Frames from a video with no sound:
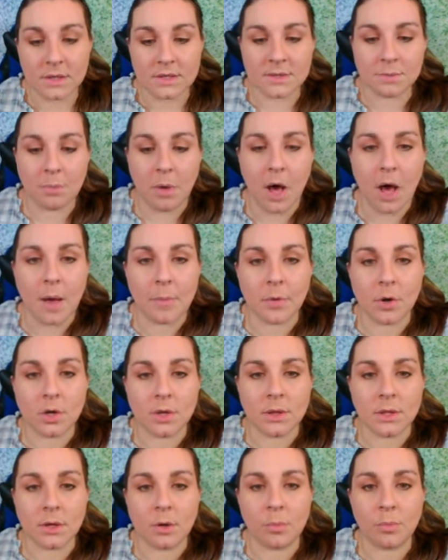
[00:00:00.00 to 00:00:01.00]
Let's pop her
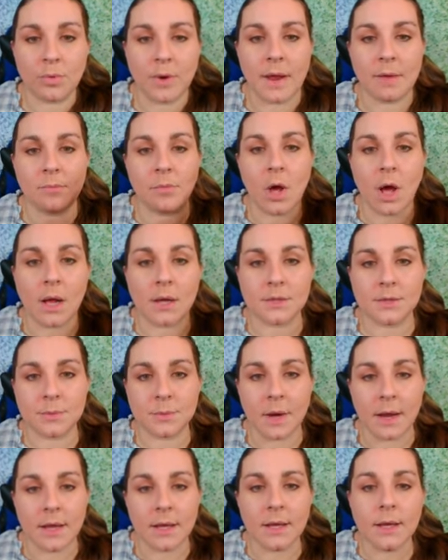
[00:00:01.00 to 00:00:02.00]
little bread box
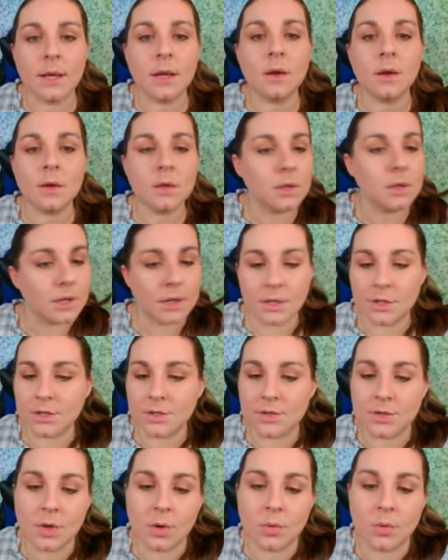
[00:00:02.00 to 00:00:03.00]
right here, looking
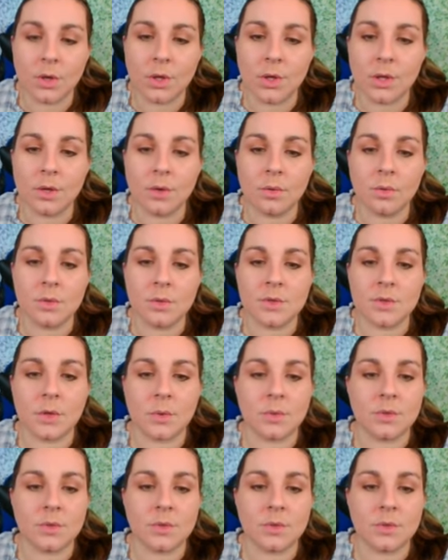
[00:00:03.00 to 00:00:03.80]
so cute, so